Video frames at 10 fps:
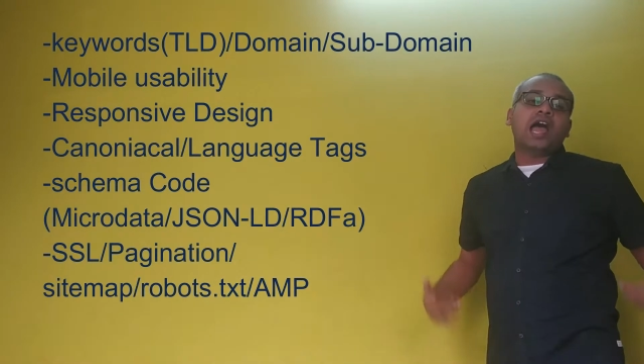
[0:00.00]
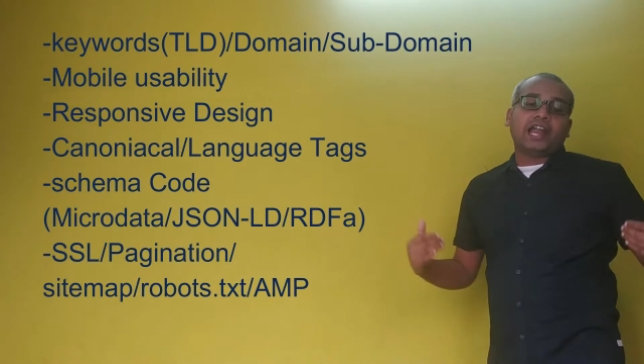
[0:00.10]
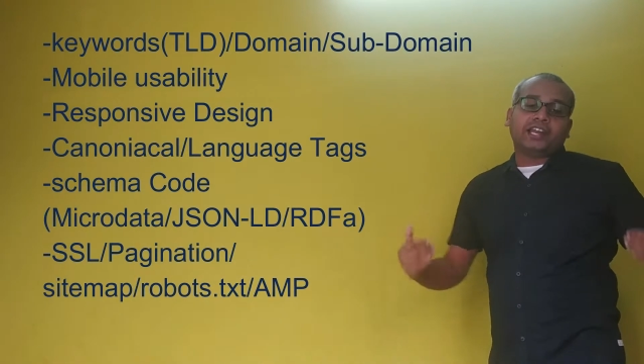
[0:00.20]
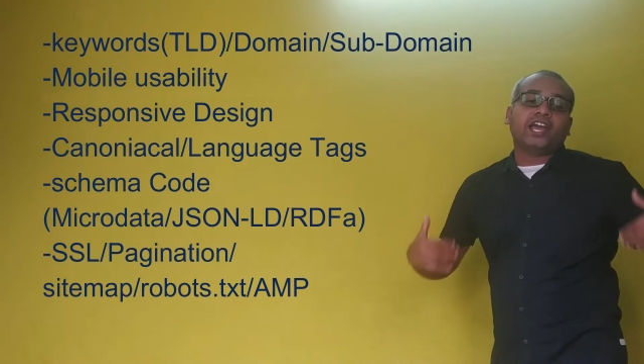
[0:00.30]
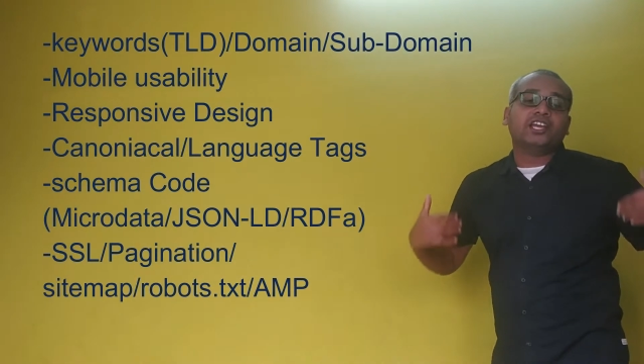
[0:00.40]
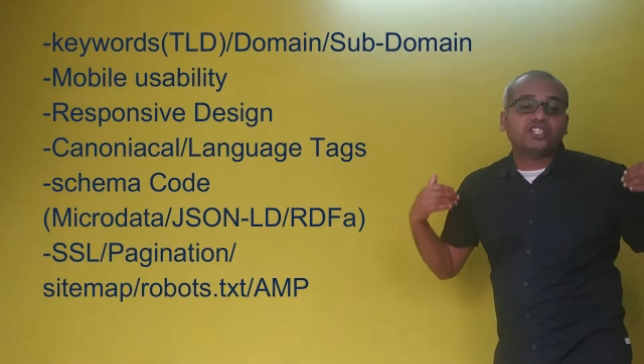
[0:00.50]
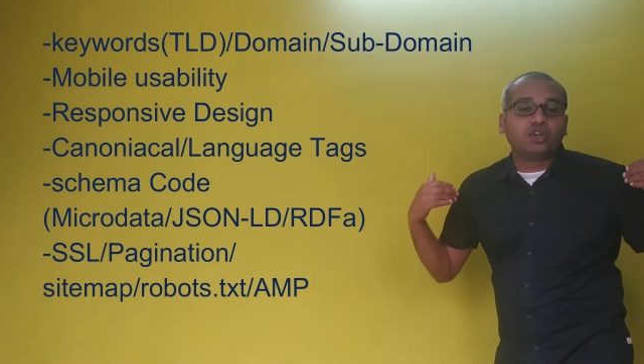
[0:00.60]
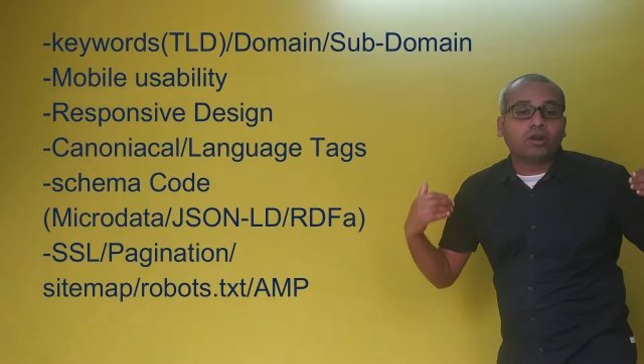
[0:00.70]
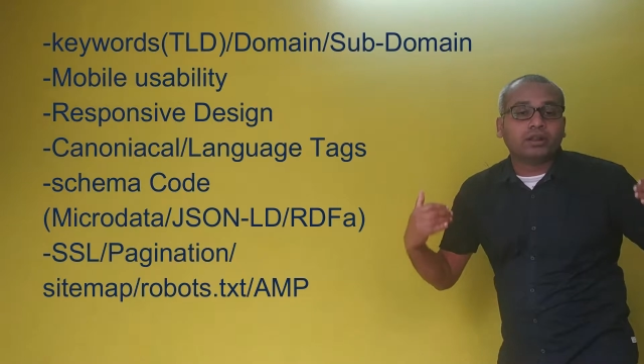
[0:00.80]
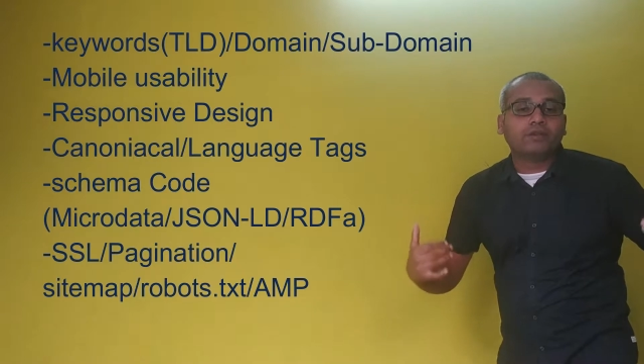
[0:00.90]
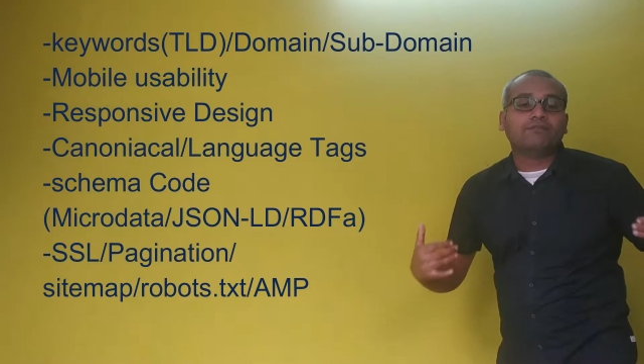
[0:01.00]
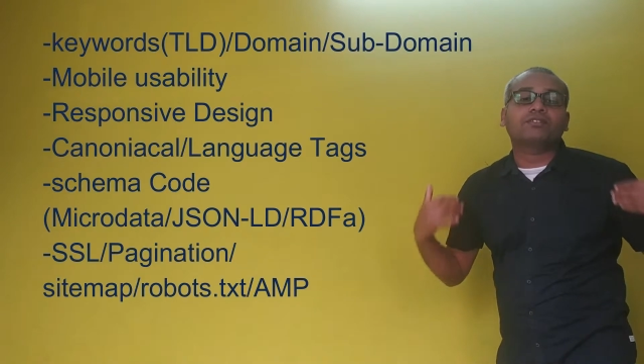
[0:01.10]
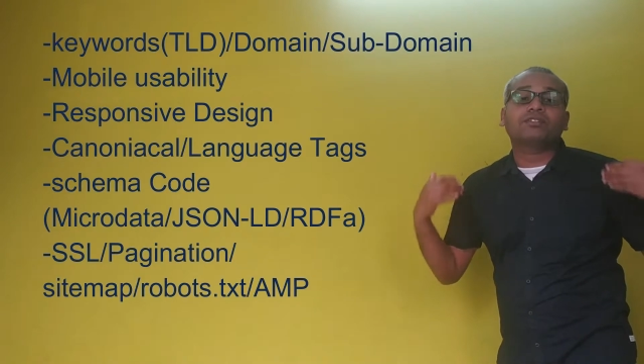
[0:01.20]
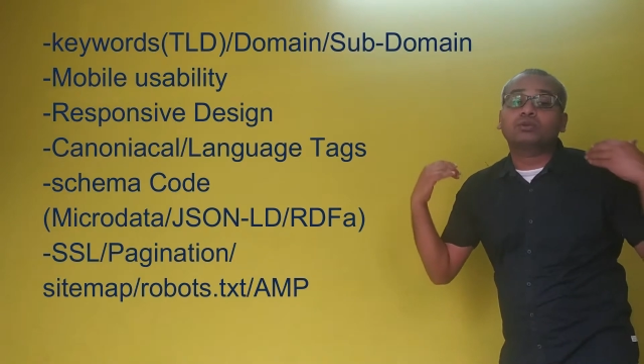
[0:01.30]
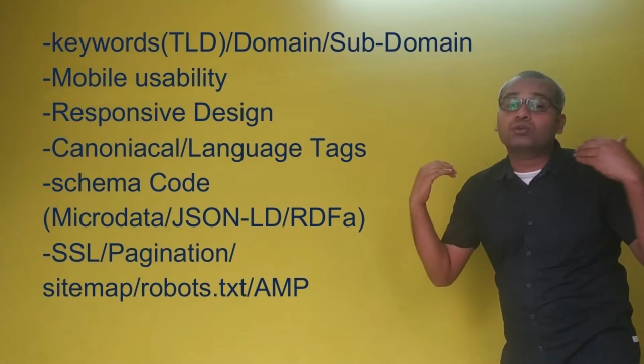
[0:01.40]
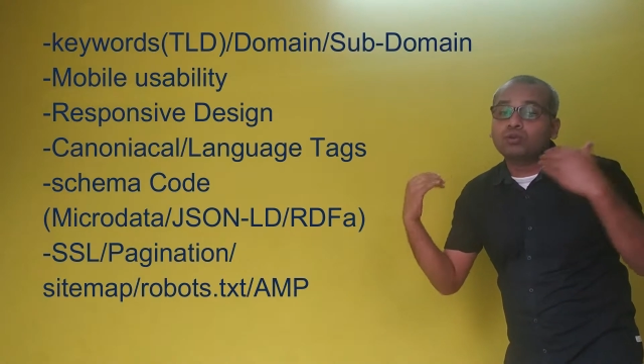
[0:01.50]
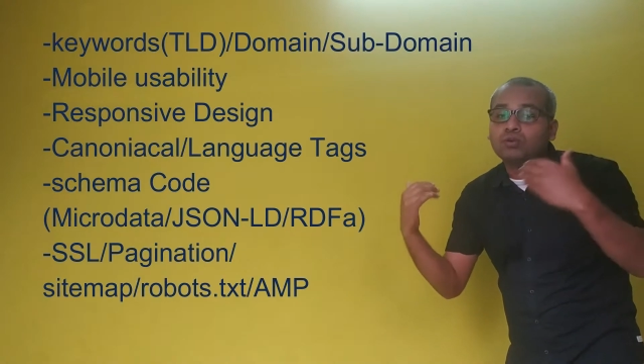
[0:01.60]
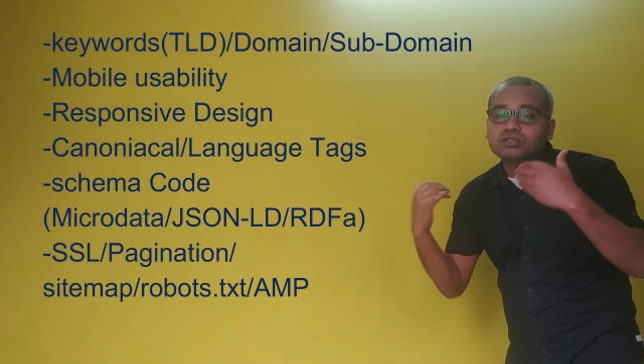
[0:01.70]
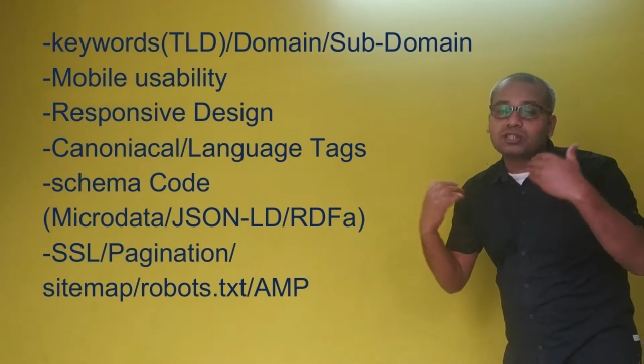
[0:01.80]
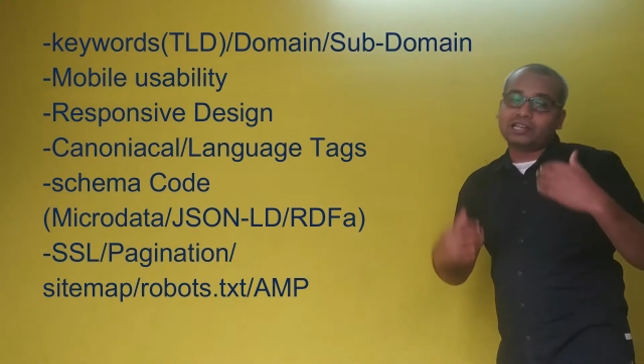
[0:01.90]
and href
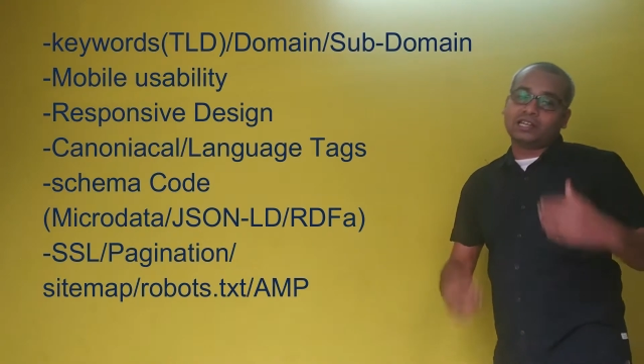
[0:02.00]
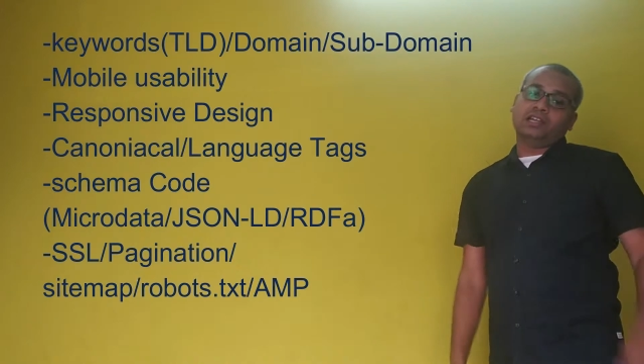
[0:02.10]
towards that